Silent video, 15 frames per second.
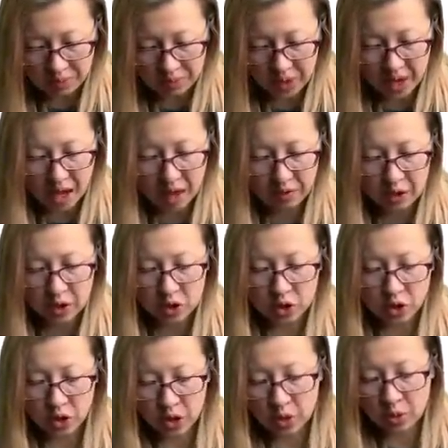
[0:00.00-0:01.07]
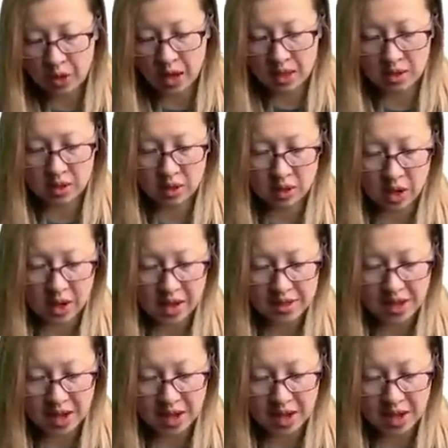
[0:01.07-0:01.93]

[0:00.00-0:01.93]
They have a duty to exercise